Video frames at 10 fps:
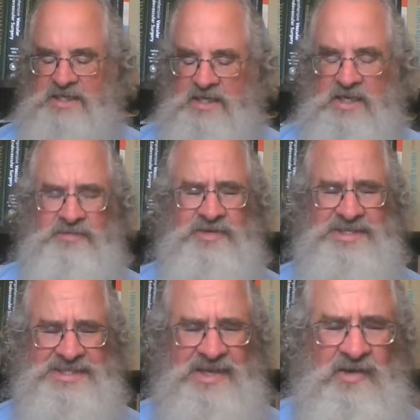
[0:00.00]
and of
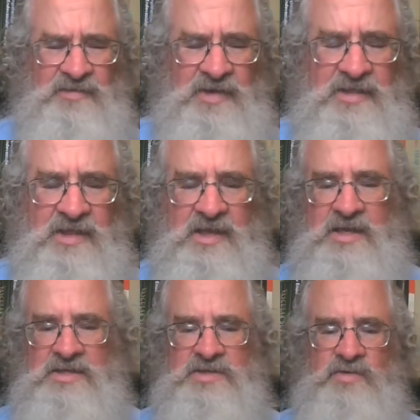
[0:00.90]
itself, I think,
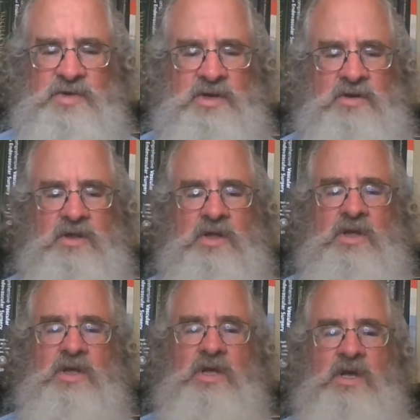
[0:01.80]
is a real
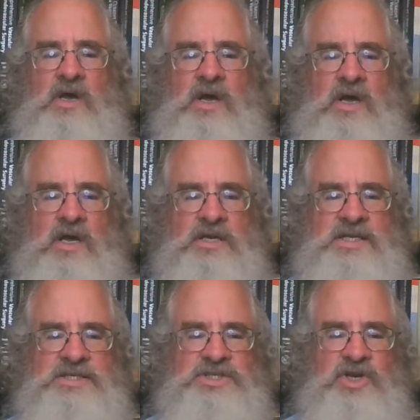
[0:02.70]

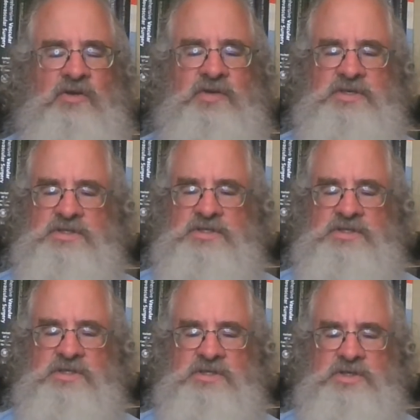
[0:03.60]
disservice
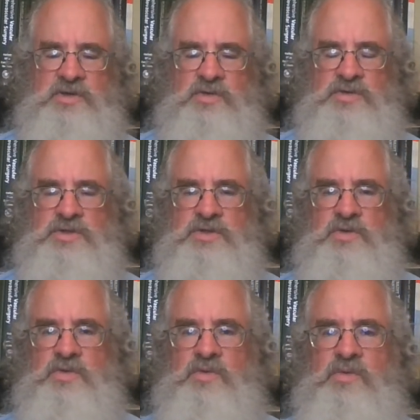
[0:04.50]
to do
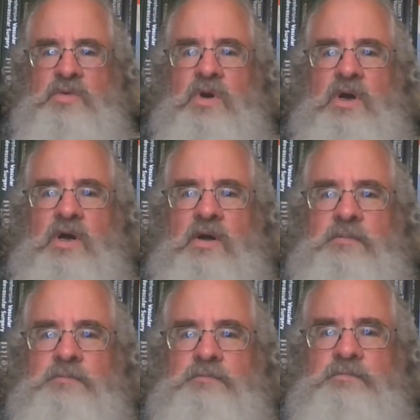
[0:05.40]
to
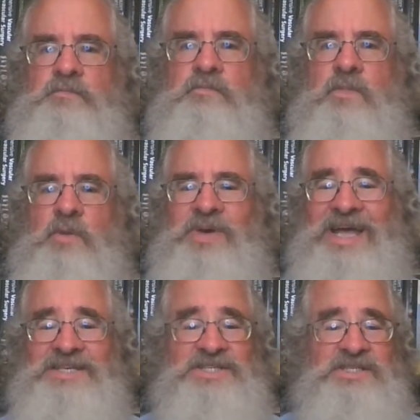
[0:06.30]

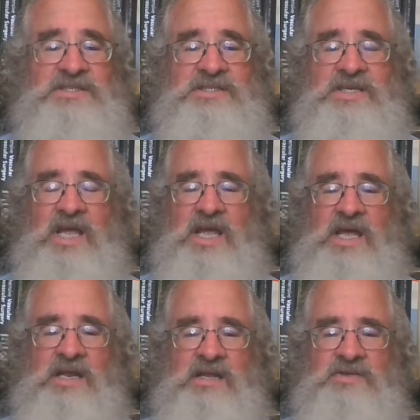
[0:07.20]
patients,
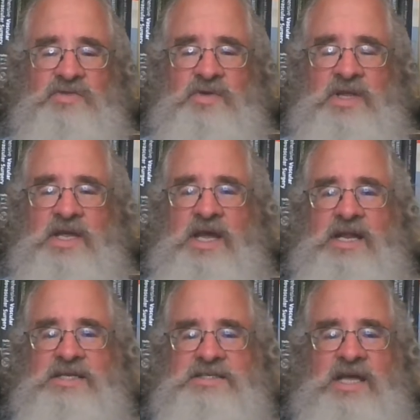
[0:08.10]
and it's really kind
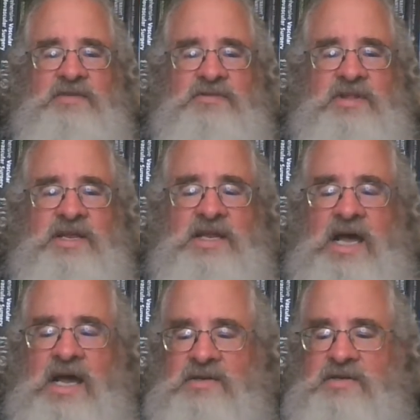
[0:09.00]
of stifling
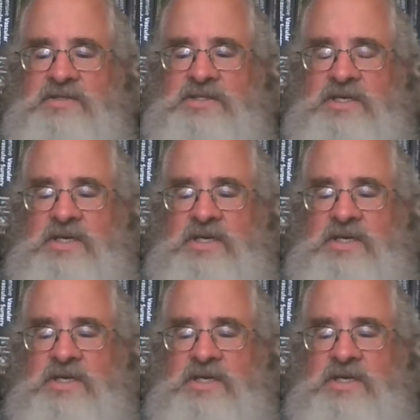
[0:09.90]
doctors